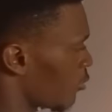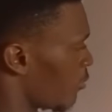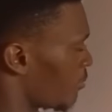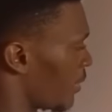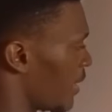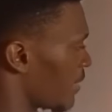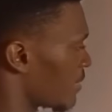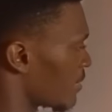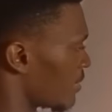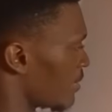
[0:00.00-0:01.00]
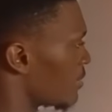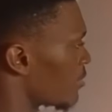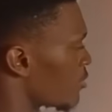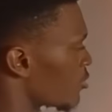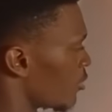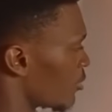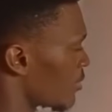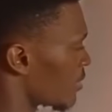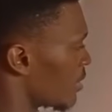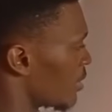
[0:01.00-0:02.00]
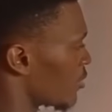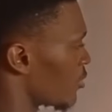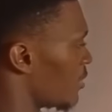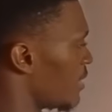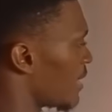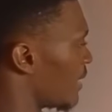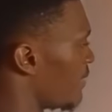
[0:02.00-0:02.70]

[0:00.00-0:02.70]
Complex salts. So these